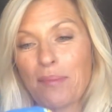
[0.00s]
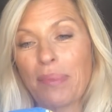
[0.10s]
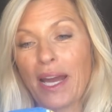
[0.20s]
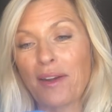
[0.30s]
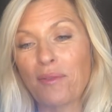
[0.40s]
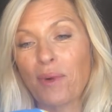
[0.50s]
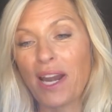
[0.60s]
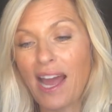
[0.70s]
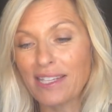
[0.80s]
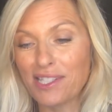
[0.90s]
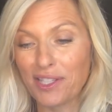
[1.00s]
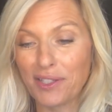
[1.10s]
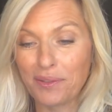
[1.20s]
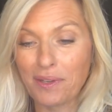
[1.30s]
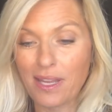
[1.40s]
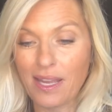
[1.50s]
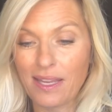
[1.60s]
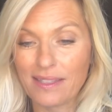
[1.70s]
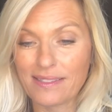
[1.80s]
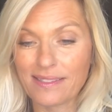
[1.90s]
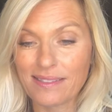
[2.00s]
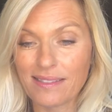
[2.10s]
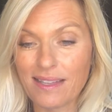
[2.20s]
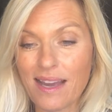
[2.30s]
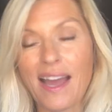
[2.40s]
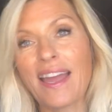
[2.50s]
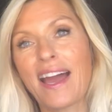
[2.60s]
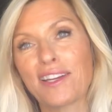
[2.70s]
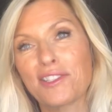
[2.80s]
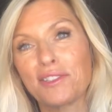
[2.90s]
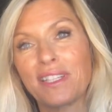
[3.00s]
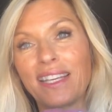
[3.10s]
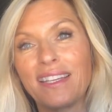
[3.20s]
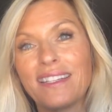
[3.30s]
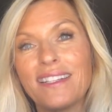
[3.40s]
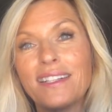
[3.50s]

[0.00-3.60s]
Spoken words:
But what I do is I actually